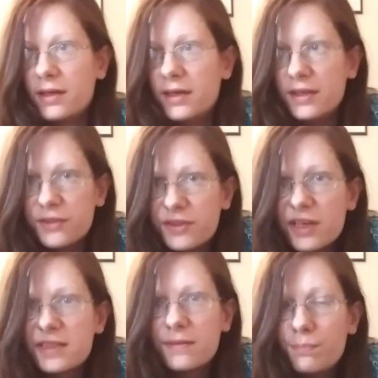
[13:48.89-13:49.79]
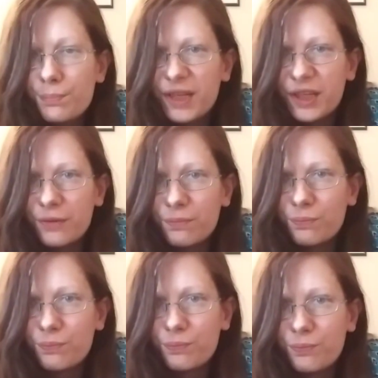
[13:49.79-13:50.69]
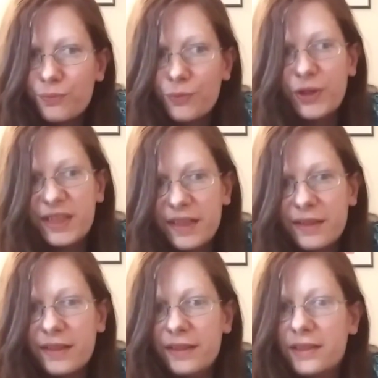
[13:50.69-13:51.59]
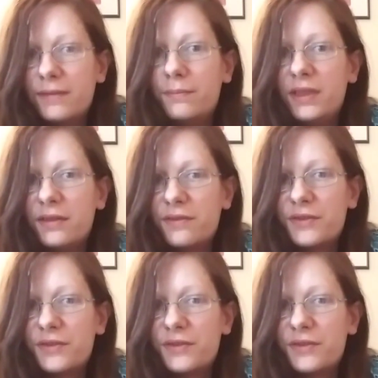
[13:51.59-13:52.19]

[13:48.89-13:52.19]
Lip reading: It doesn't mean what they think it means.